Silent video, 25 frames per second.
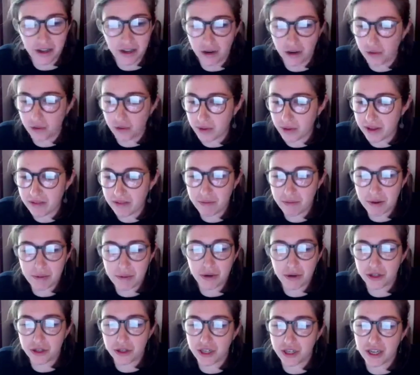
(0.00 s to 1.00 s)
we've been
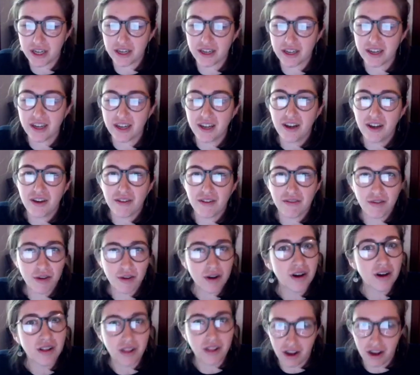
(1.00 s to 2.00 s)
pushing for
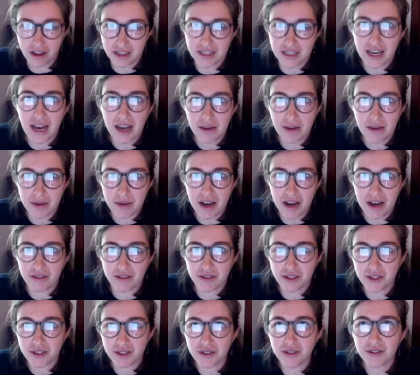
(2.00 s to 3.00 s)
a long time now
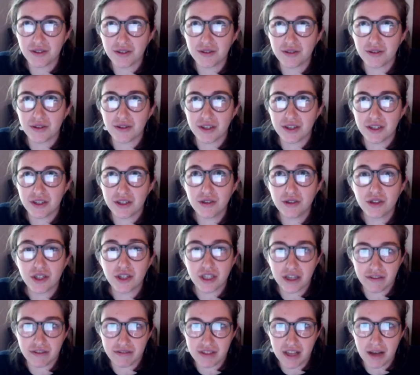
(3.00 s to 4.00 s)
to
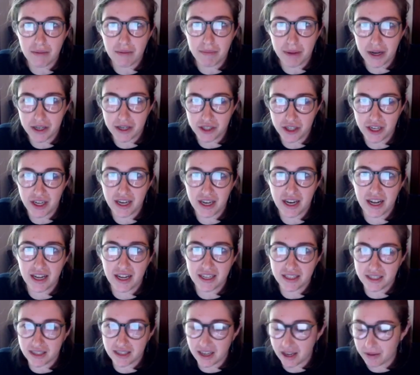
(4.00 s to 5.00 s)
shift that budget,
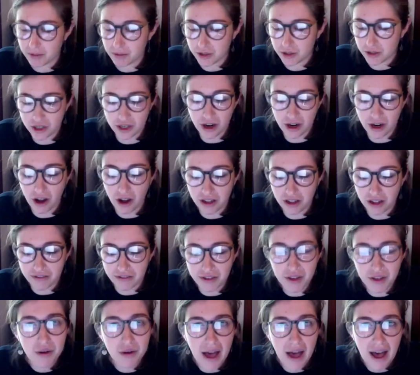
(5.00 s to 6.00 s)
as I'm sure all of
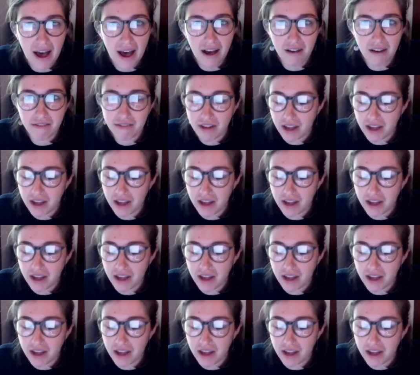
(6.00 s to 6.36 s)
you have.